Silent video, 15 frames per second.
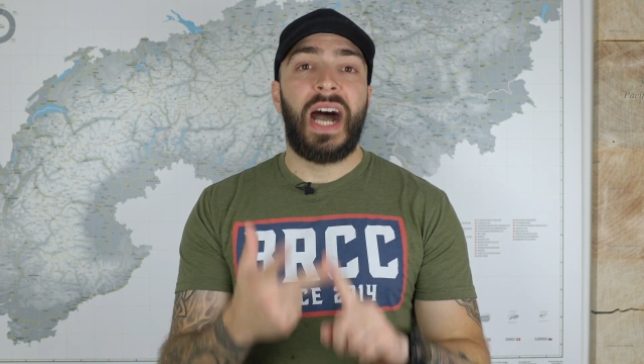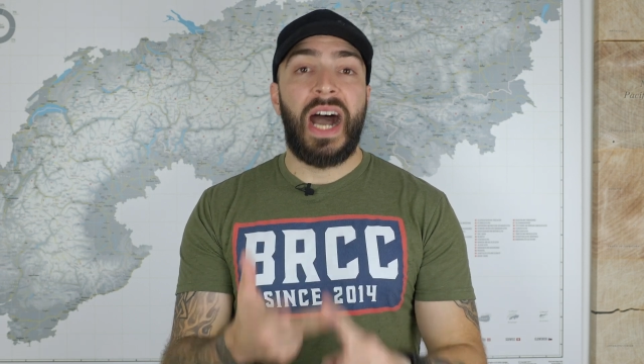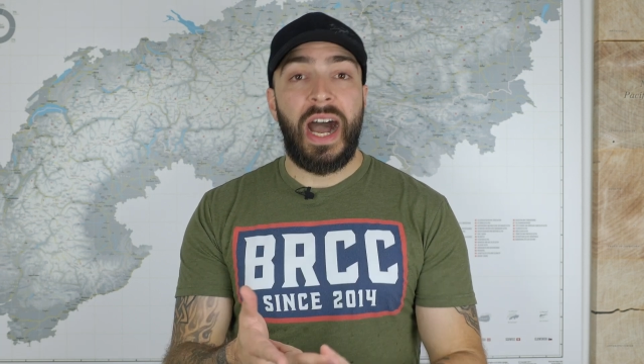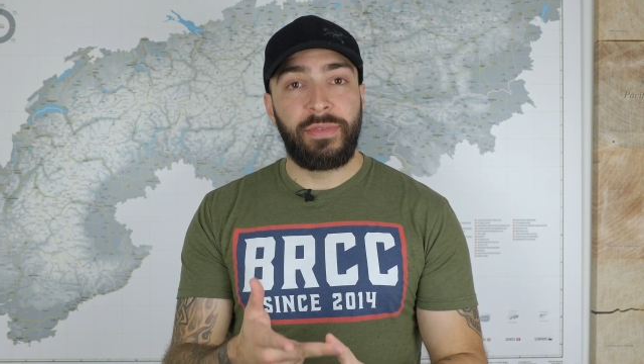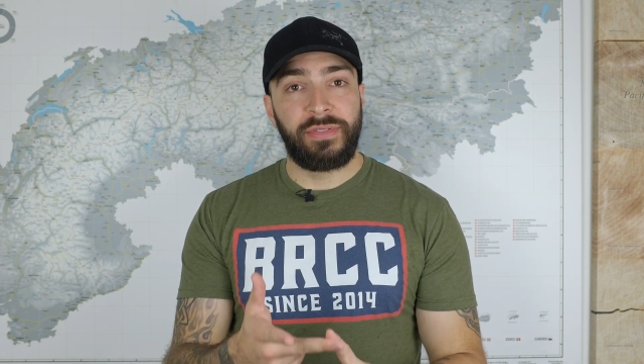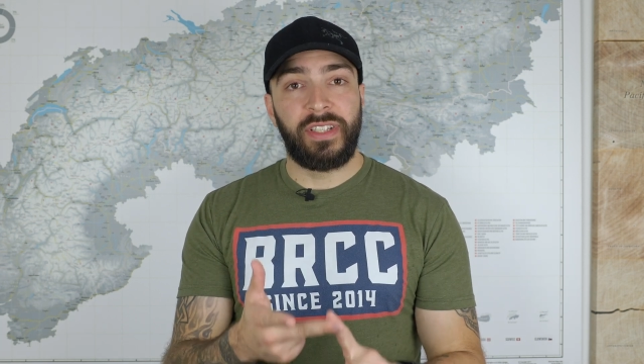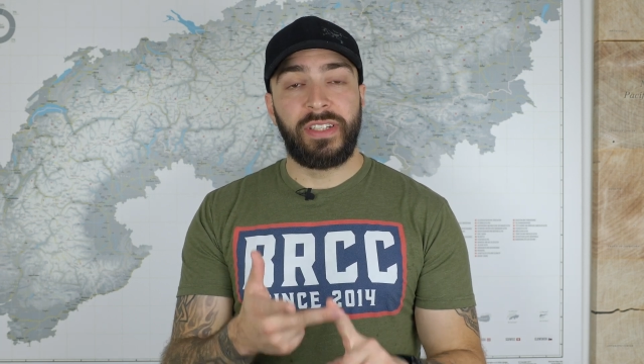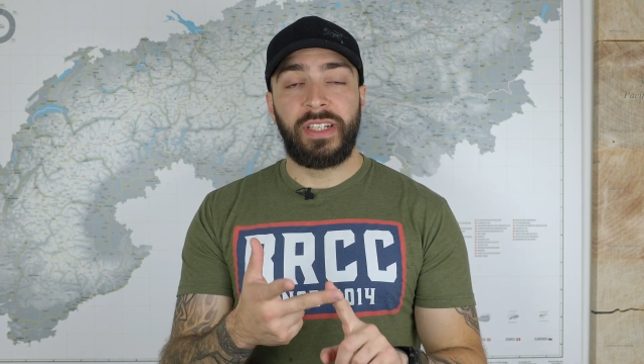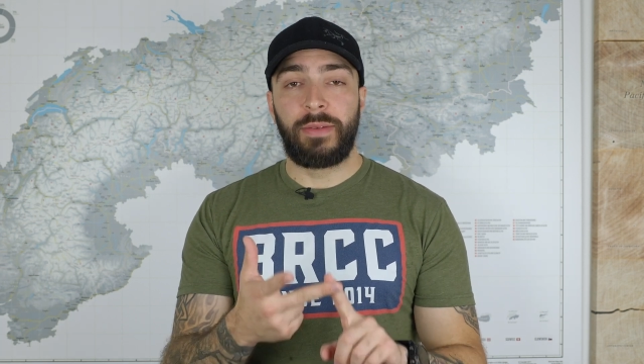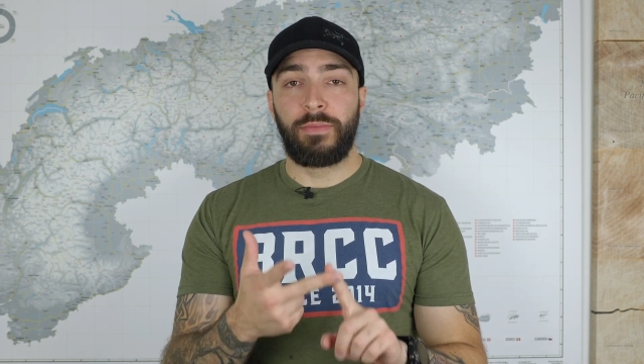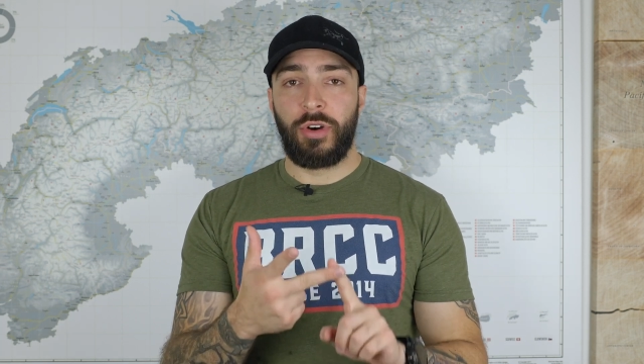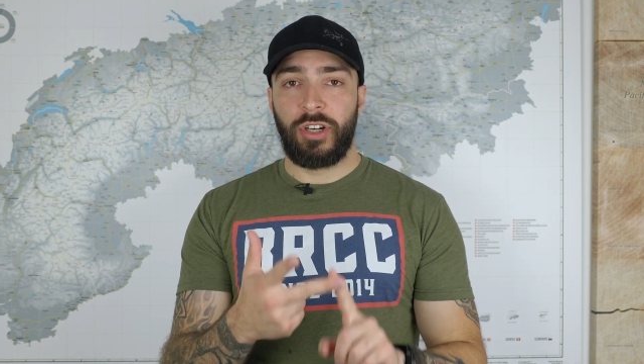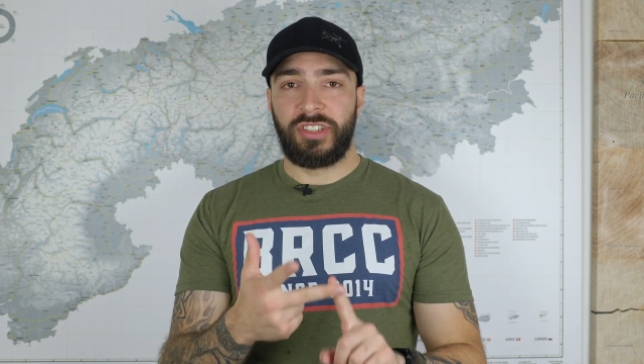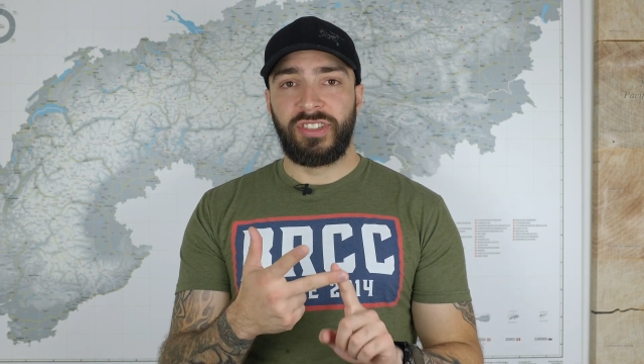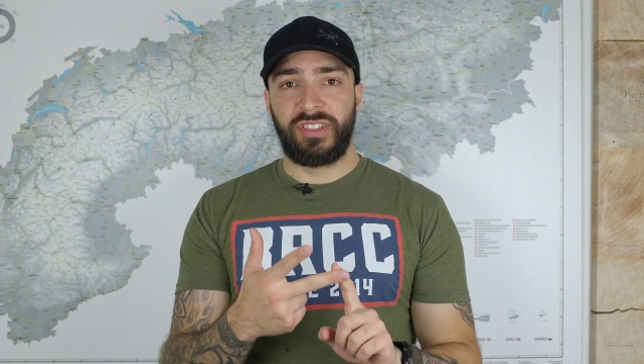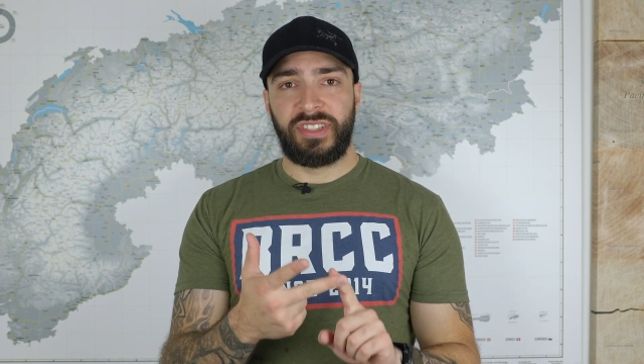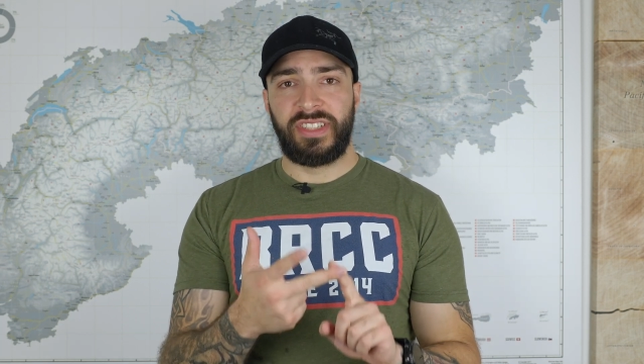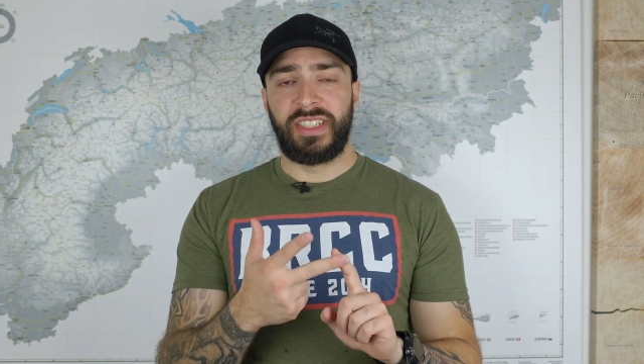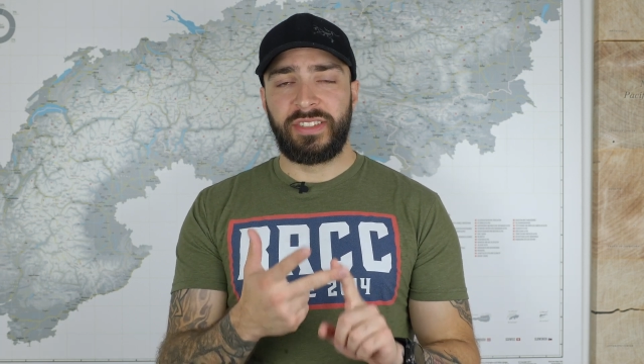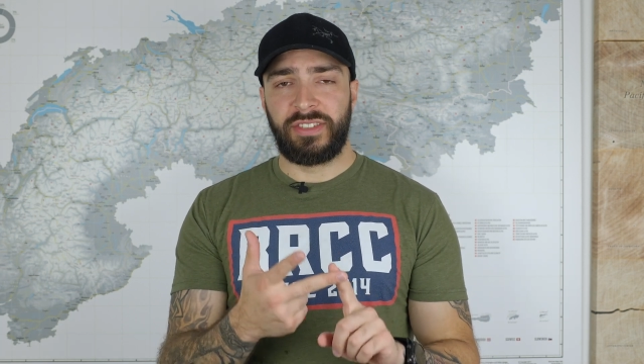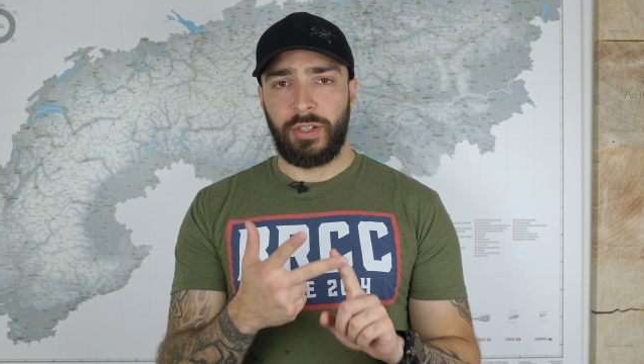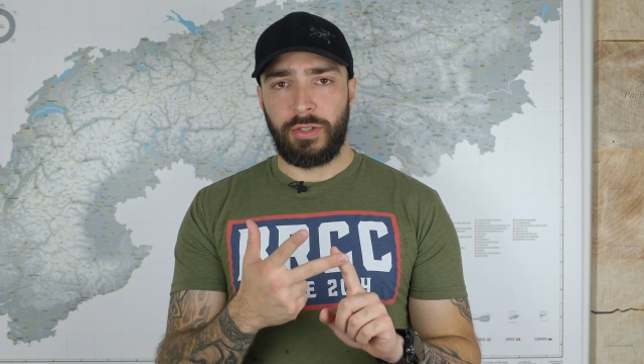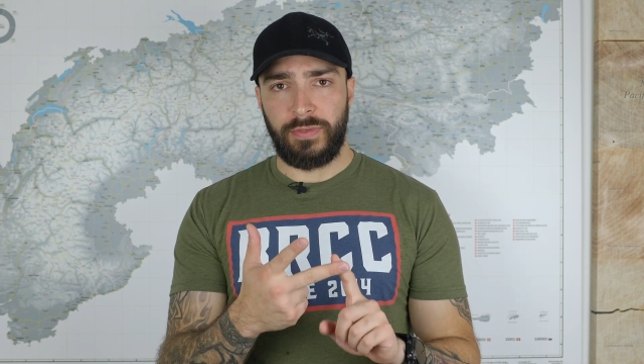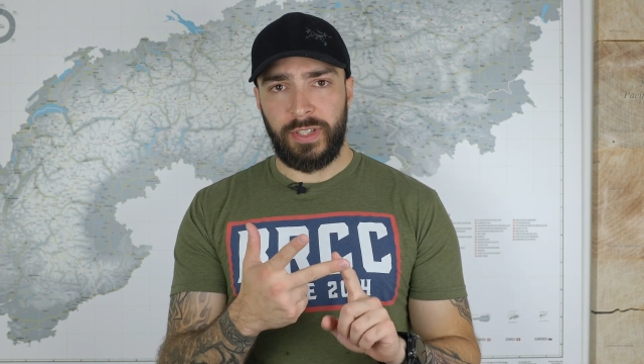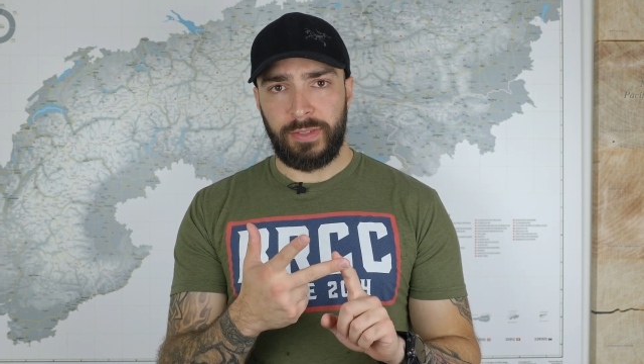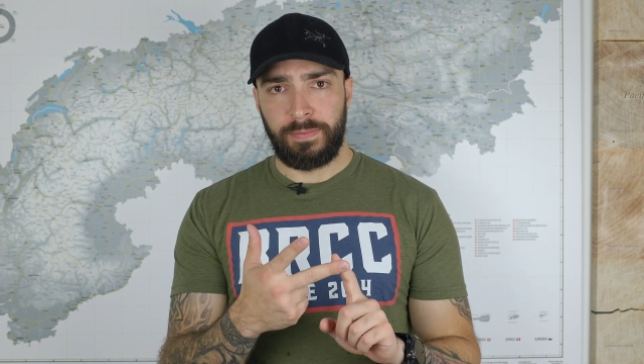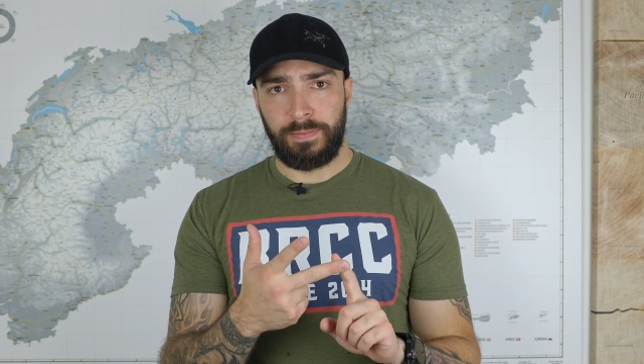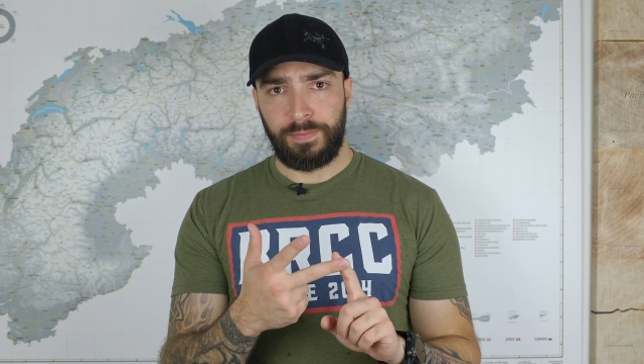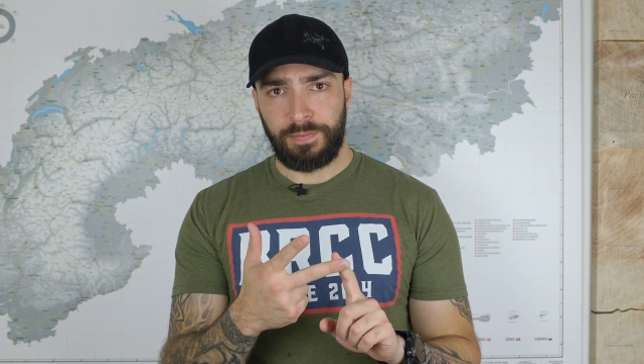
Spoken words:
after the emergency is over?